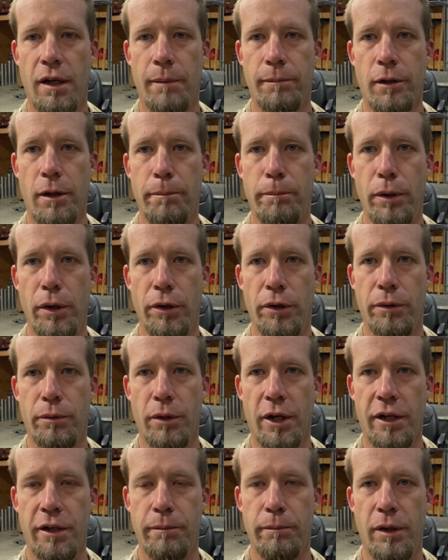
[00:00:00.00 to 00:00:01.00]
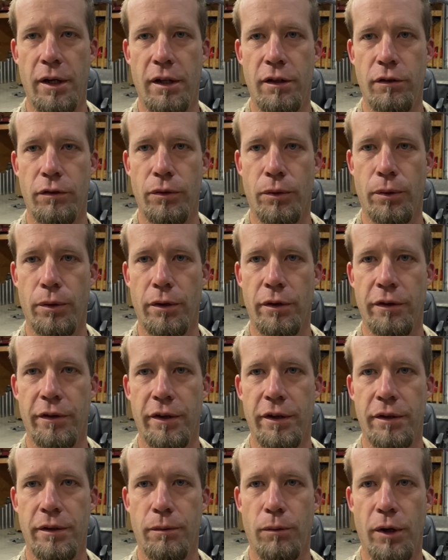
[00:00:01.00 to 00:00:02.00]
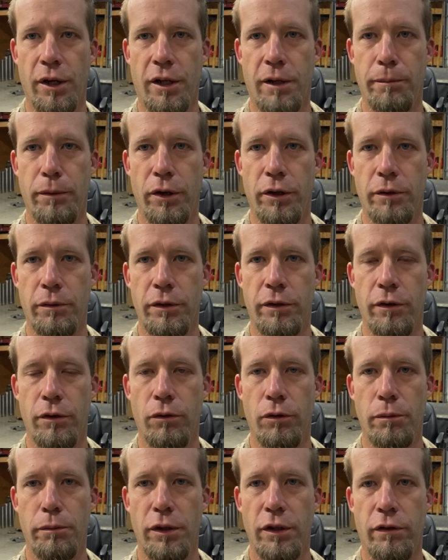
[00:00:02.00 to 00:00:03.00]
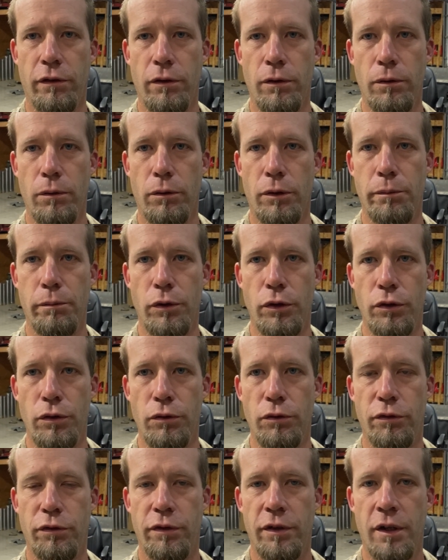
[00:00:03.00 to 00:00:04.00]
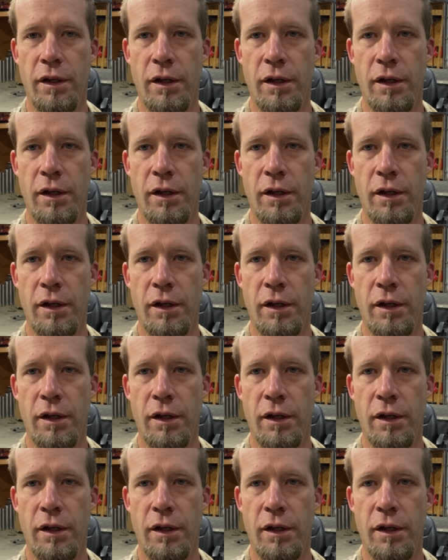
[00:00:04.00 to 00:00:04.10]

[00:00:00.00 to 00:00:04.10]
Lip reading: Kubota recommends, or the way Kubota would do it would be to remove